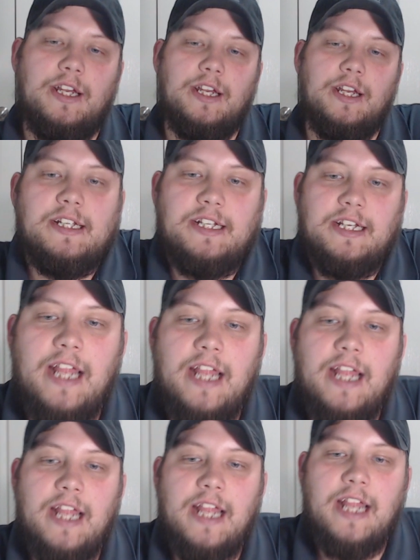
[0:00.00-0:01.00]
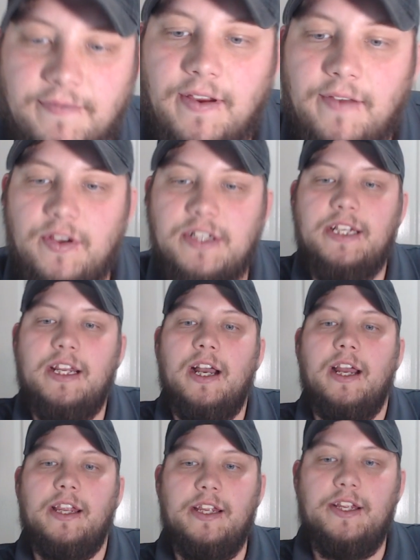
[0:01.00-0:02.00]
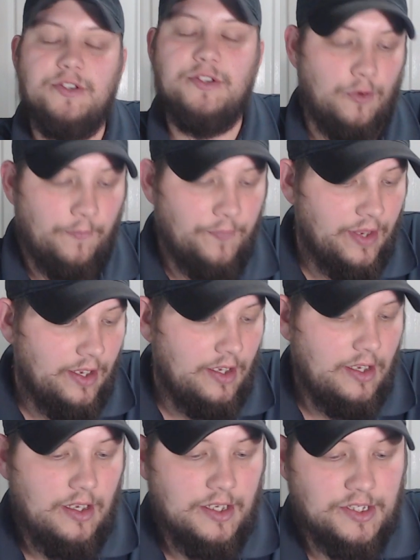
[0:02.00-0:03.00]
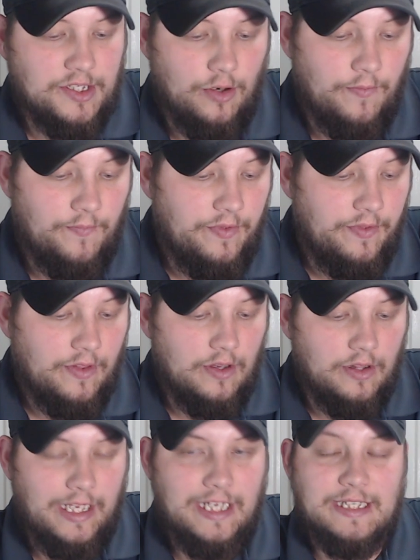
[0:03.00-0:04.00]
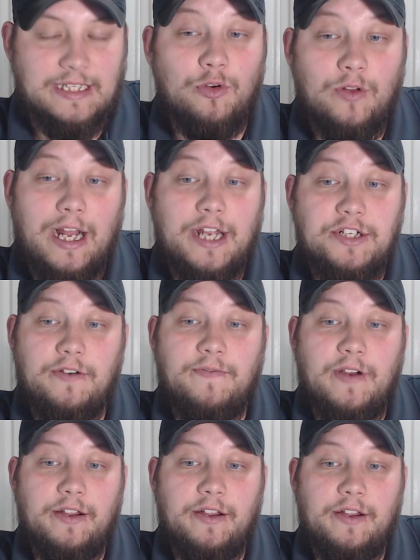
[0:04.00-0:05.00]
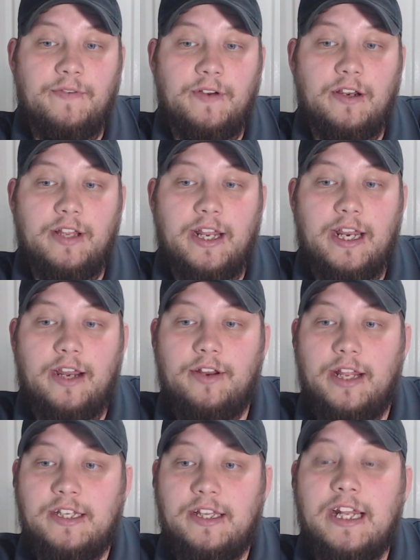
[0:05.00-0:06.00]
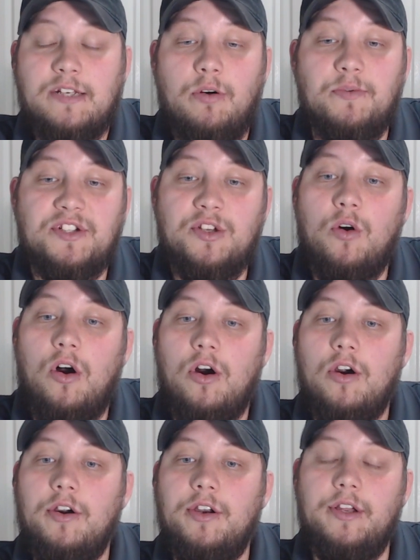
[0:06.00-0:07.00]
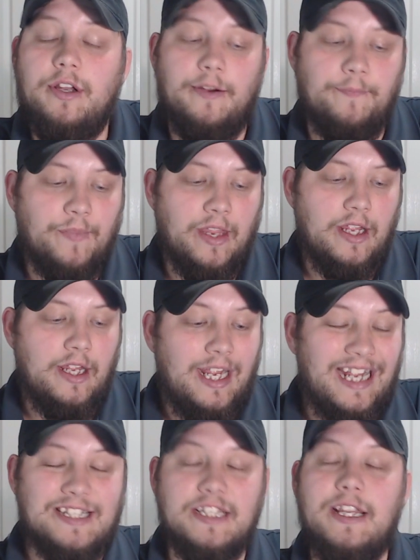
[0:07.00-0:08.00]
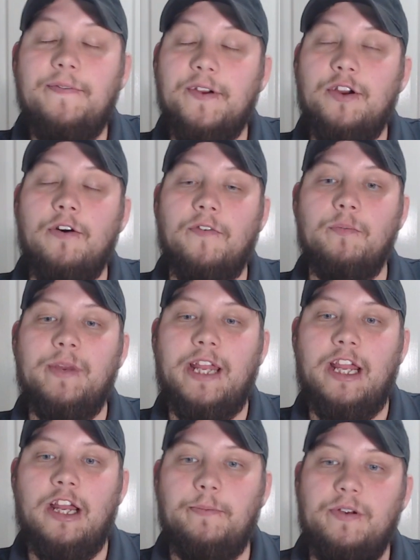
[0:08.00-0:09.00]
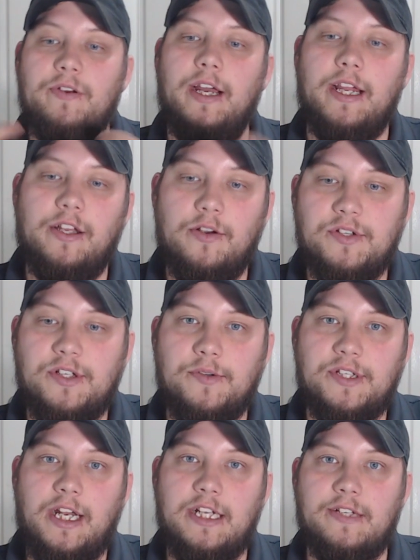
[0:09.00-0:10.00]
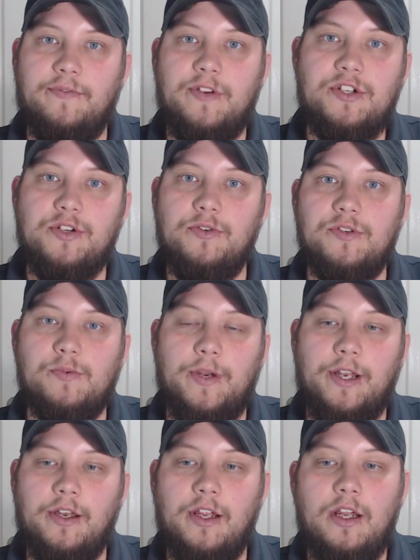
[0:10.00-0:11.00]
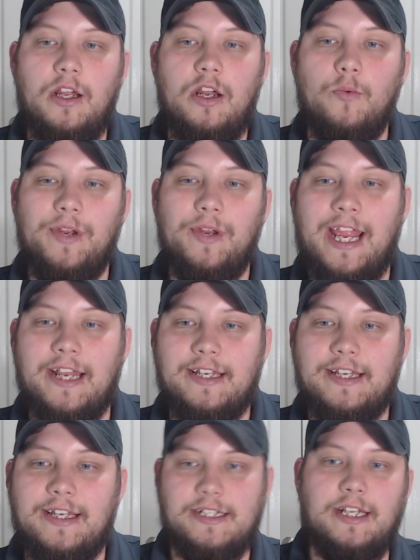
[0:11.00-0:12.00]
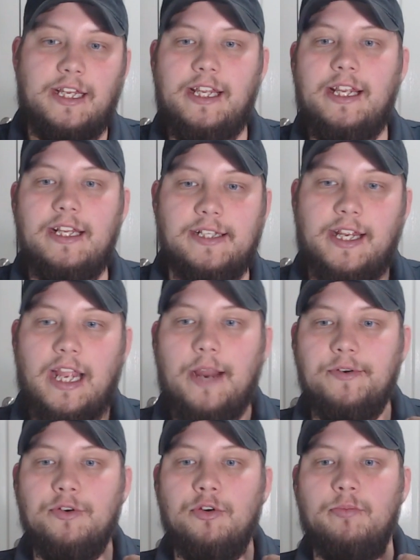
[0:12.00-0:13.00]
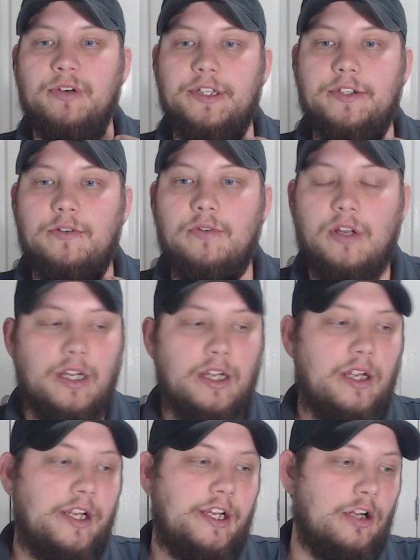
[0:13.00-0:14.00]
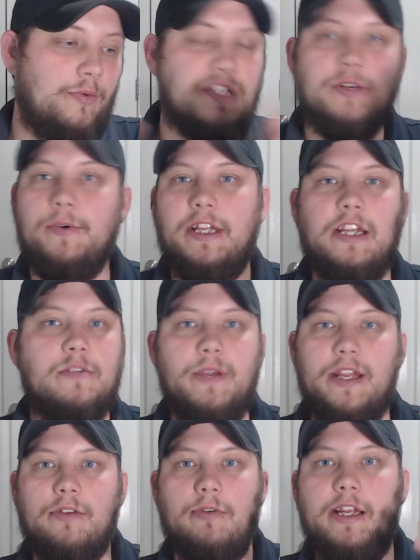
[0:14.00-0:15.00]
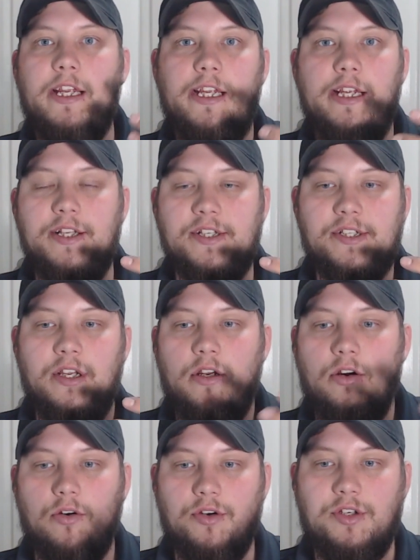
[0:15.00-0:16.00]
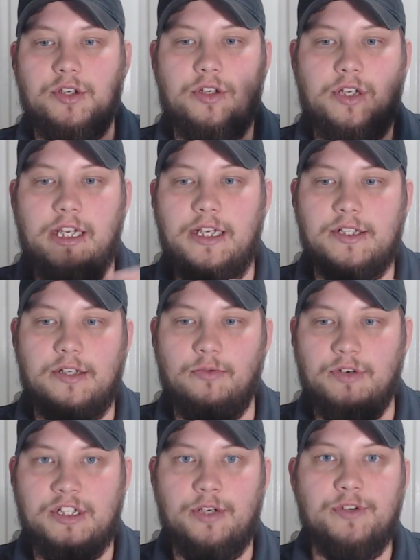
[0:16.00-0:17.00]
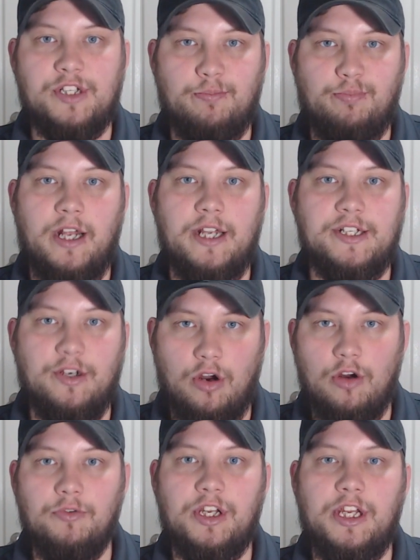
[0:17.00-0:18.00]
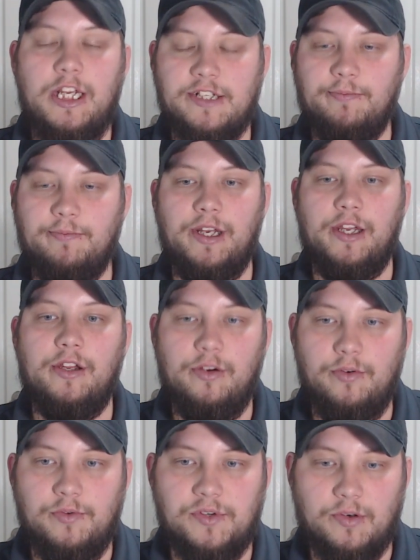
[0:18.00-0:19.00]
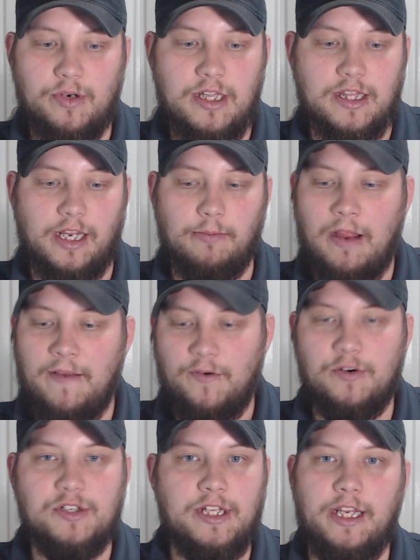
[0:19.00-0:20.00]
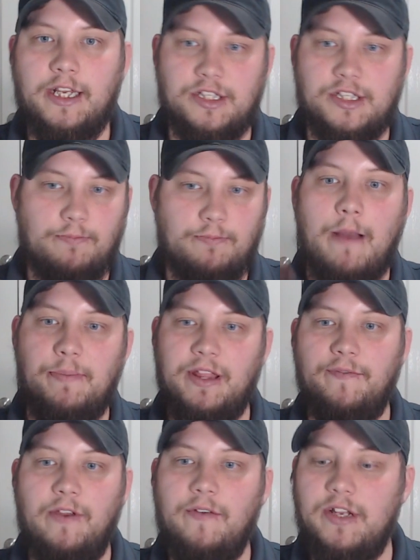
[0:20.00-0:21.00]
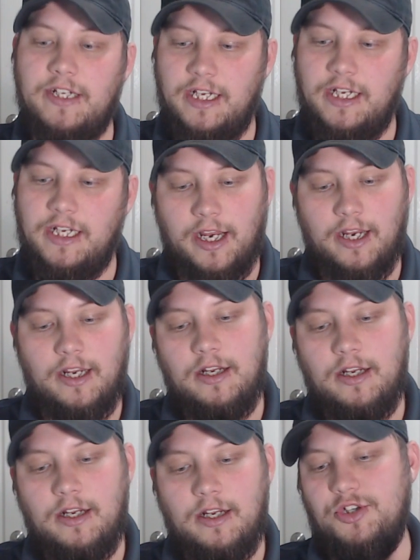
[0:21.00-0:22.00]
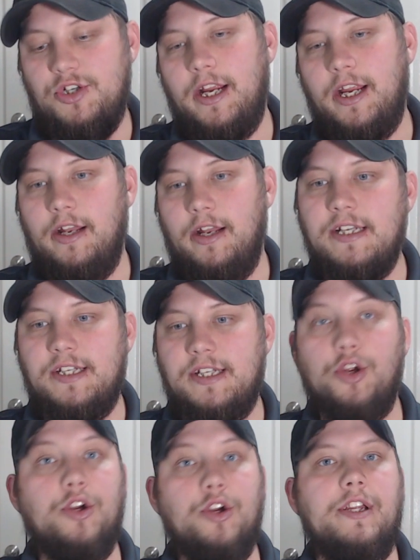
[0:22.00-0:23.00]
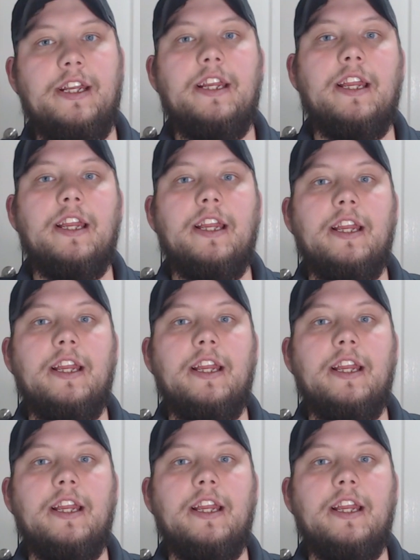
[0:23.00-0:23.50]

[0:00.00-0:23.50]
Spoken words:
Says he now has a VVDI Key Tool. So, Lance, I'm glad you figured that out. That's what was so hard to. It's difficult for me to help you diagnose those kinds of issues when we can't test the keys like I would normally do. You know, when someone gives me 3 keys, or when someone supplies their own keys for me to use or anything, my first thing is pop it in the VVDI and check it. Is it a good key?